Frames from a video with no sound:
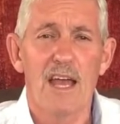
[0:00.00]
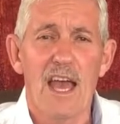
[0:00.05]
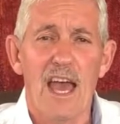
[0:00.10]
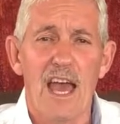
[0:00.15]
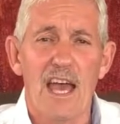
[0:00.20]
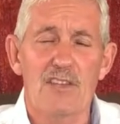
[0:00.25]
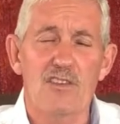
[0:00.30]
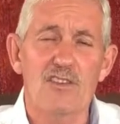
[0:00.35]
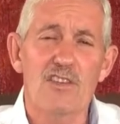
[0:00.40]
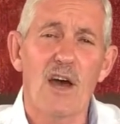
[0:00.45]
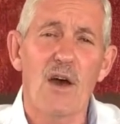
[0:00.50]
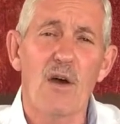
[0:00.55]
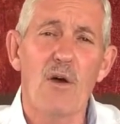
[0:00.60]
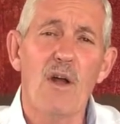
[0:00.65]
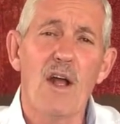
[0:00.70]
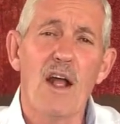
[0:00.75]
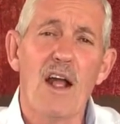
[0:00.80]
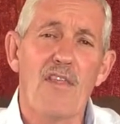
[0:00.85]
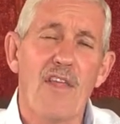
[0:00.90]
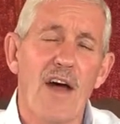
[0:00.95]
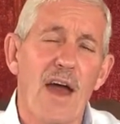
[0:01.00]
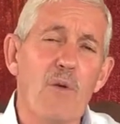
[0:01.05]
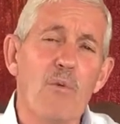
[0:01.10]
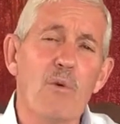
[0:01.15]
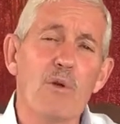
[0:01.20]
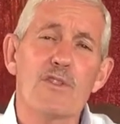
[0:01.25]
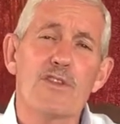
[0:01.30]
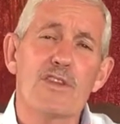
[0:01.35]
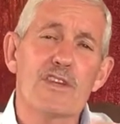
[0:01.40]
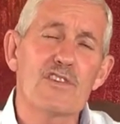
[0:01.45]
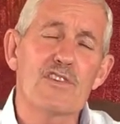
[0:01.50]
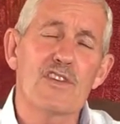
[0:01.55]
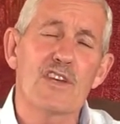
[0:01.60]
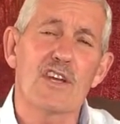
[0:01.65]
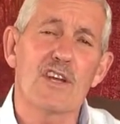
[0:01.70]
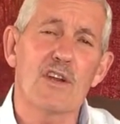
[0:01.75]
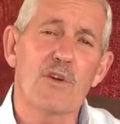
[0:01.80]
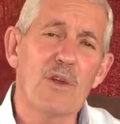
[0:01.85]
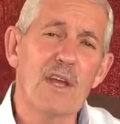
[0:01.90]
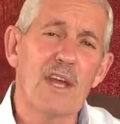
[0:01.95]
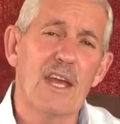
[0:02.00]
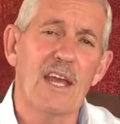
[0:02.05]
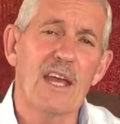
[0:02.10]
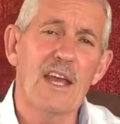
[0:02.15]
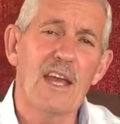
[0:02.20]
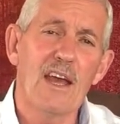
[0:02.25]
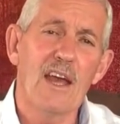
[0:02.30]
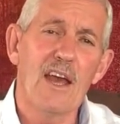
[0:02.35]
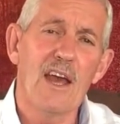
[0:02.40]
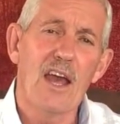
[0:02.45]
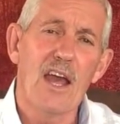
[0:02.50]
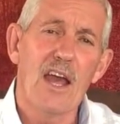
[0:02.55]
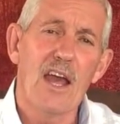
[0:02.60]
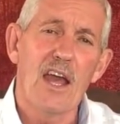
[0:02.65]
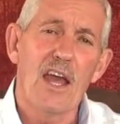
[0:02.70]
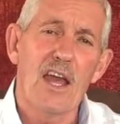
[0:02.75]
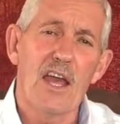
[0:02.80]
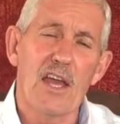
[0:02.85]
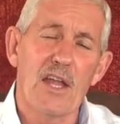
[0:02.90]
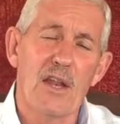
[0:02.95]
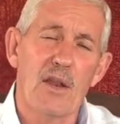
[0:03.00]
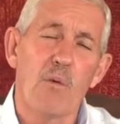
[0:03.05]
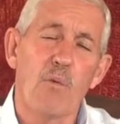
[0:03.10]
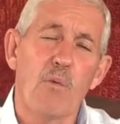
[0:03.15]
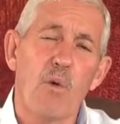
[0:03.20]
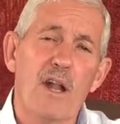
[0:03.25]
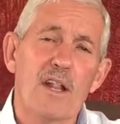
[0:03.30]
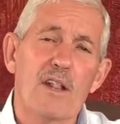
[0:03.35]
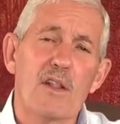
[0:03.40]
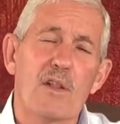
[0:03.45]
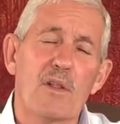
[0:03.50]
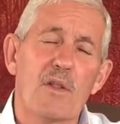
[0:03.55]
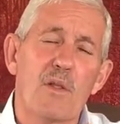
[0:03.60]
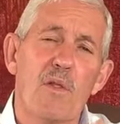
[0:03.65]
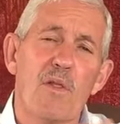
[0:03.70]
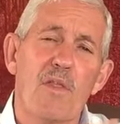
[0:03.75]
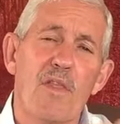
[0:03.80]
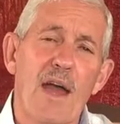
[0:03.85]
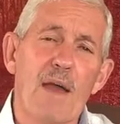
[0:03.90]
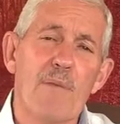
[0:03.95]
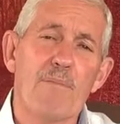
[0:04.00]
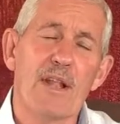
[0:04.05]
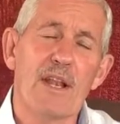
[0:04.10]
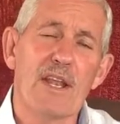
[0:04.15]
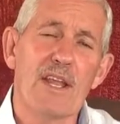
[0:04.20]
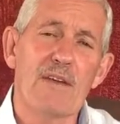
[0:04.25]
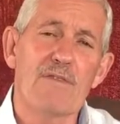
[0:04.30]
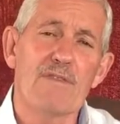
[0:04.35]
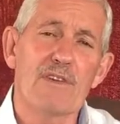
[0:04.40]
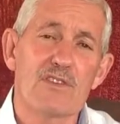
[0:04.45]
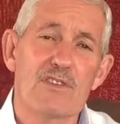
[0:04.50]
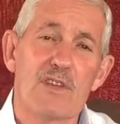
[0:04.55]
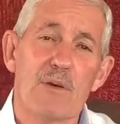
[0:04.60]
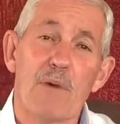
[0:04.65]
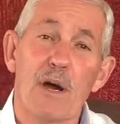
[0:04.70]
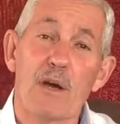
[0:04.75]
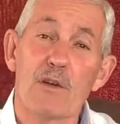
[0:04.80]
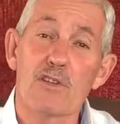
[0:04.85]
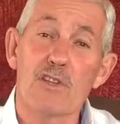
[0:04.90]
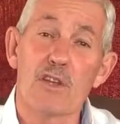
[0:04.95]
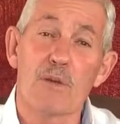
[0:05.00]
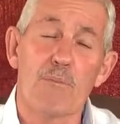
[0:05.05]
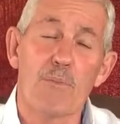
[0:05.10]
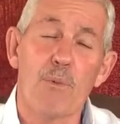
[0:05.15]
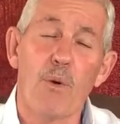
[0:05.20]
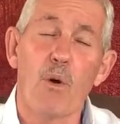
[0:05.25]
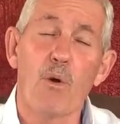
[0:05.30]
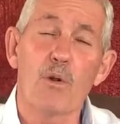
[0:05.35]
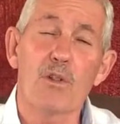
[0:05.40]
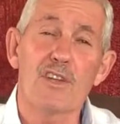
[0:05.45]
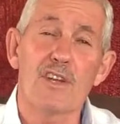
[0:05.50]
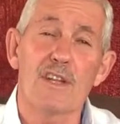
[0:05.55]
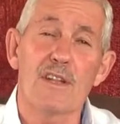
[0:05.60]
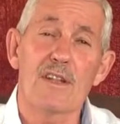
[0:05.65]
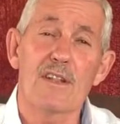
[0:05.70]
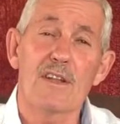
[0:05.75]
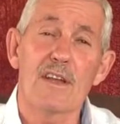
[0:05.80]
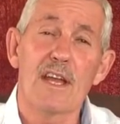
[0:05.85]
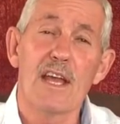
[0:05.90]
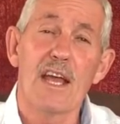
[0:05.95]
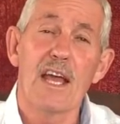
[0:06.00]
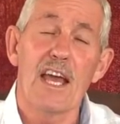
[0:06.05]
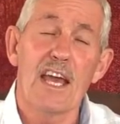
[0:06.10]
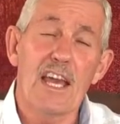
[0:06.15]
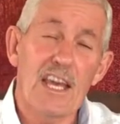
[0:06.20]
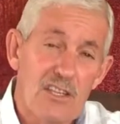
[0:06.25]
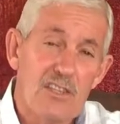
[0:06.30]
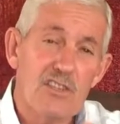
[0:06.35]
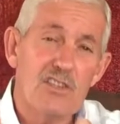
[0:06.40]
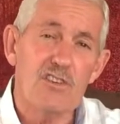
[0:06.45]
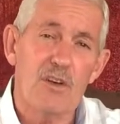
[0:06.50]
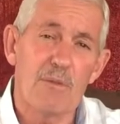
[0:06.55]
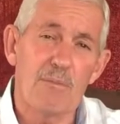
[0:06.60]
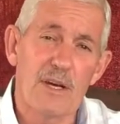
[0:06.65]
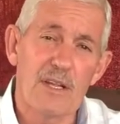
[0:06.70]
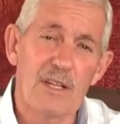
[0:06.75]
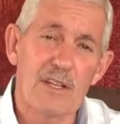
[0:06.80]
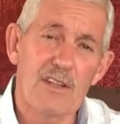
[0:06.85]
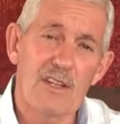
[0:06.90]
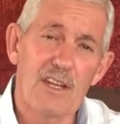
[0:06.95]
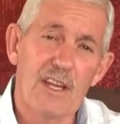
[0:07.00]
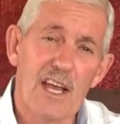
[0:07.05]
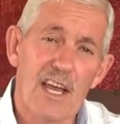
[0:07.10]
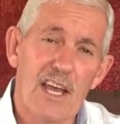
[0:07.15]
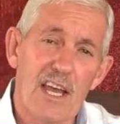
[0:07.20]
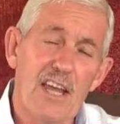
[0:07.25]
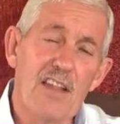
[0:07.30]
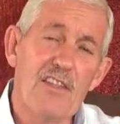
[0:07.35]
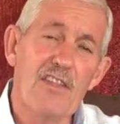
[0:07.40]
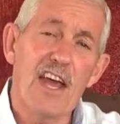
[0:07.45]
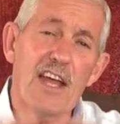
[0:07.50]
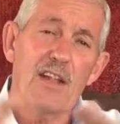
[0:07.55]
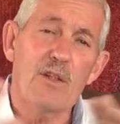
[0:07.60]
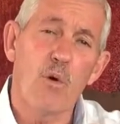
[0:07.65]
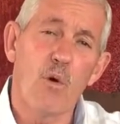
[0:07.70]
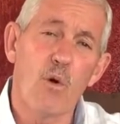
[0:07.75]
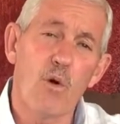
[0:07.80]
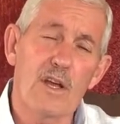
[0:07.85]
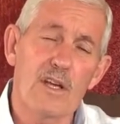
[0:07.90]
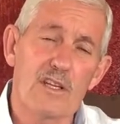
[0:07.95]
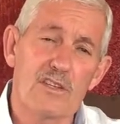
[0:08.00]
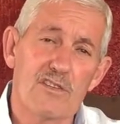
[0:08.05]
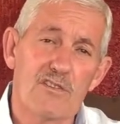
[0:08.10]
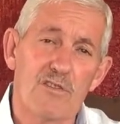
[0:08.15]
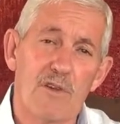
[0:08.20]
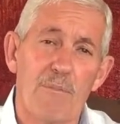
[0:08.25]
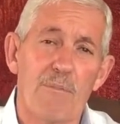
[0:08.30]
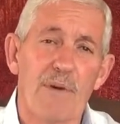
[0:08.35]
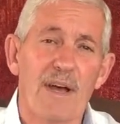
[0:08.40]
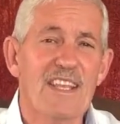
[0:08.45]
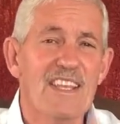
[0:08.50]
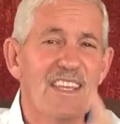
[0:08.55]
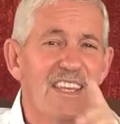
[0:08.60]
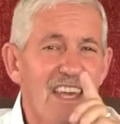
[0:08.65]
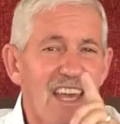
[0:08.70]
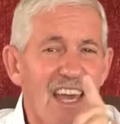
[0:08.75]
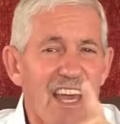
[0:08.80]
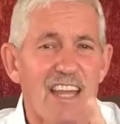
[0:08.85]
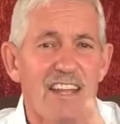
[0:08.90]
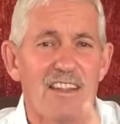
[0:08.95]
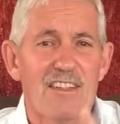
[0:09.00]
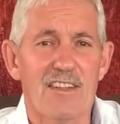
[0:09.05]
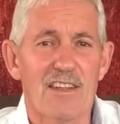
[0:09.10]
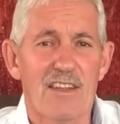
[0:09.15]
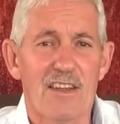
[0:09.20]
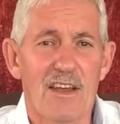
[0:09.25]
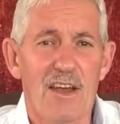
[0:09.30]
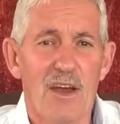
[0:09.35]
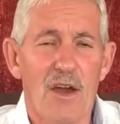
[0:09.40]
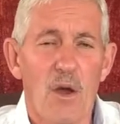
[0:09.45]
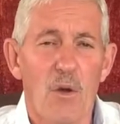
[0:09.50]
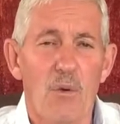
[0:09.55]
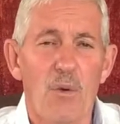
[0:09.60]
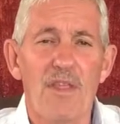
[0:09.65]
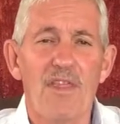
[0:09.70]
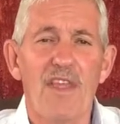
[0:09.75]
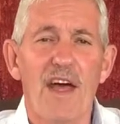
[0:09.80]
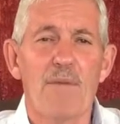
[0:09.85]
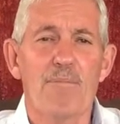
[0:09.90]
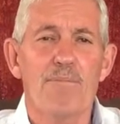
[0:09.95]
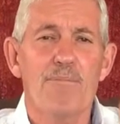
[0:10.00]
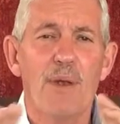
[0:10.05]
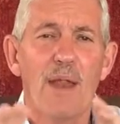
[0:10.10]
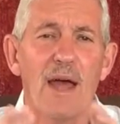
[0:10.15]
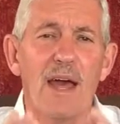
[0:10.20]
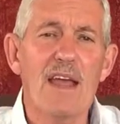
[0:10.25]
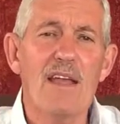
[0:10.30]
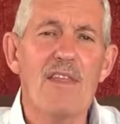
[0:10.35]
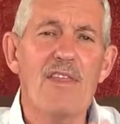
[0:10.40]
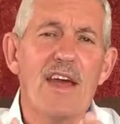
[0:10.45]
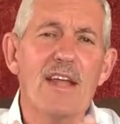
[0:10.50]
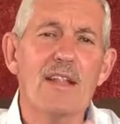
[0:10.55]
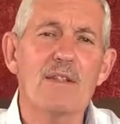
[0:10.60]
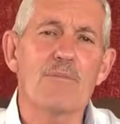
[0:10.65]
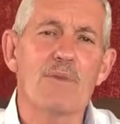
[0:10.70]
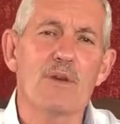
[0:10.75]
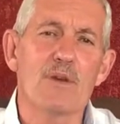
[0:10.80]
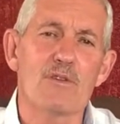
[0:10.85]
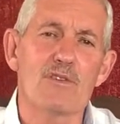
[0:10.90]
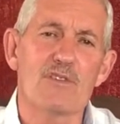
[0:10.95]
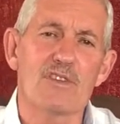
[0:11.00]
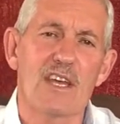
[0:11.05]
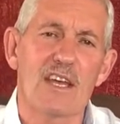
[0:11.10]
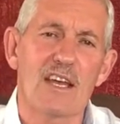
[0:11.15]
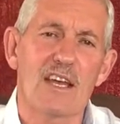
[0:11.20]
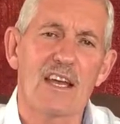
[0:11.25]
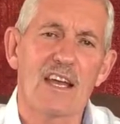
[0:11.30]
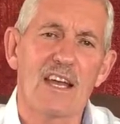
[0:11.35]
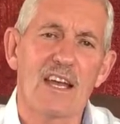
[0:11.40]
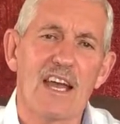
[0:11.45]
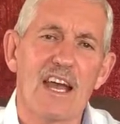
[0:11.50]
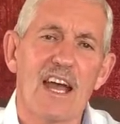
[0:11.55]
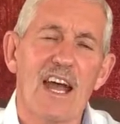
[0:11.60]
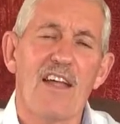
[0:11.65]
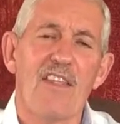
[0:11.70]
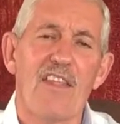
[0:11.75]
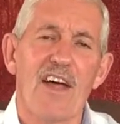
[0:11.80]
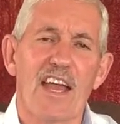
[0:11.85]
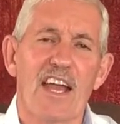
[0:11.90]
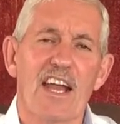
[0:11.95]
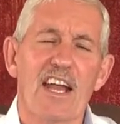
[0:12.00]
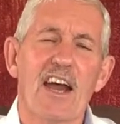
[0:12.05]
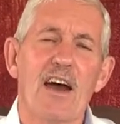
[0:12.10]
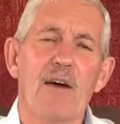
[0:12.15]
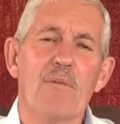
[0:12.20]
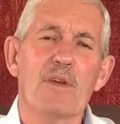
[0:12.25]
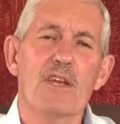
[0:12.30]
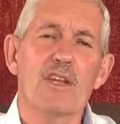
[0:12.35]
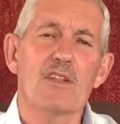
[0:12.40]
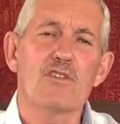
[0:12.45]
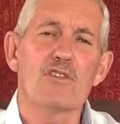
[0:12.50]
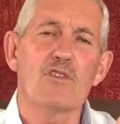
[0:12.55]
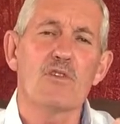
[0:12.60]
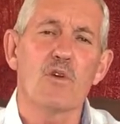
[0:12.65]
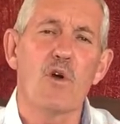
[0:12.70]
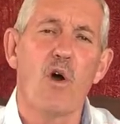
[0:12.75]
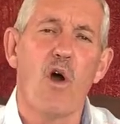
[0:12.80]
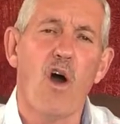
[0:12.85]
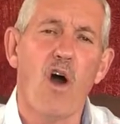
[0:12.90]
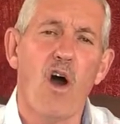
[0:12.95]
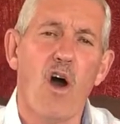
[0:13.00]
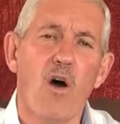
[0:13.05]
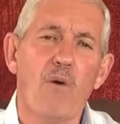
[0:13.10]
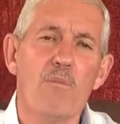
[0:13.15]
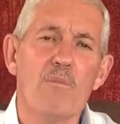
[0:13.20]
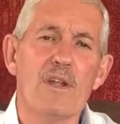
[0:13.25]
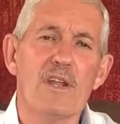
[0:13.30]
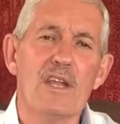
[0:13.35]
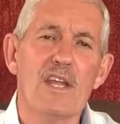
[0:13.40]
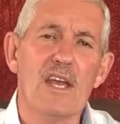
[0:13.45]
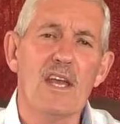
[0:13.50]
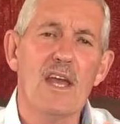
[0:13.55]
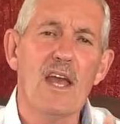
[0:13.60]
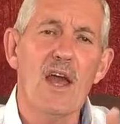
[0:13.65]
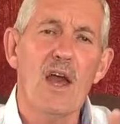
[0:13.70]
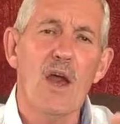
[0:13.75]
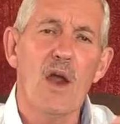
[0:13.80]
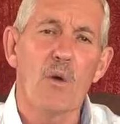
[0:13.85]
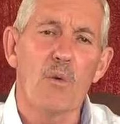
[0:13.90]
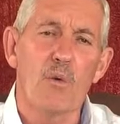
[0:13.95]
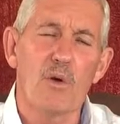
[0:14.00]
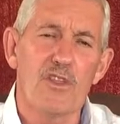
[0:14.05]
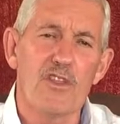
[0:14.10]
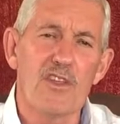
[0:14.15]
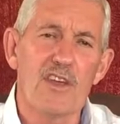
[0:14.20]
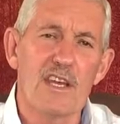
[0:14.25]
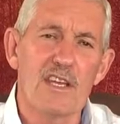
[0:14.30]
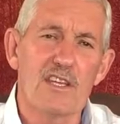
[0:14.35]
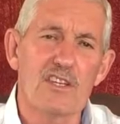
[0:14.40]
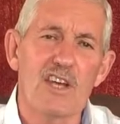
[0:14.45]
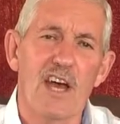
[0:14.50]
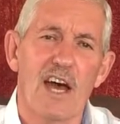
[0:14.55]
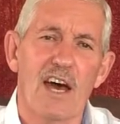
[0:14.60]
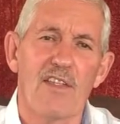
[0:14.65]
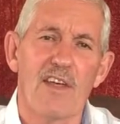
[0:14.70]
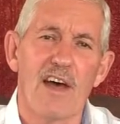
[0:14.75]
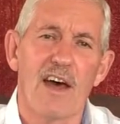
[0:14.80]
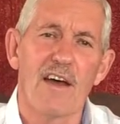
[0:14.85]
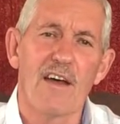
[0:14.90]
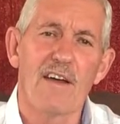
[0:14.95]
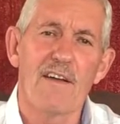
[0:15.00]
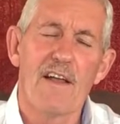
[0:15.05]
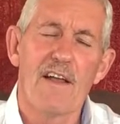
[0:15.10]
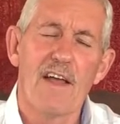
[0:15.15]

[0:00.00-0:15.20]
And so they will disagree in what they believe is the most important instrument in that orchestra. But yet, when they play that music, they come into harmony with each other.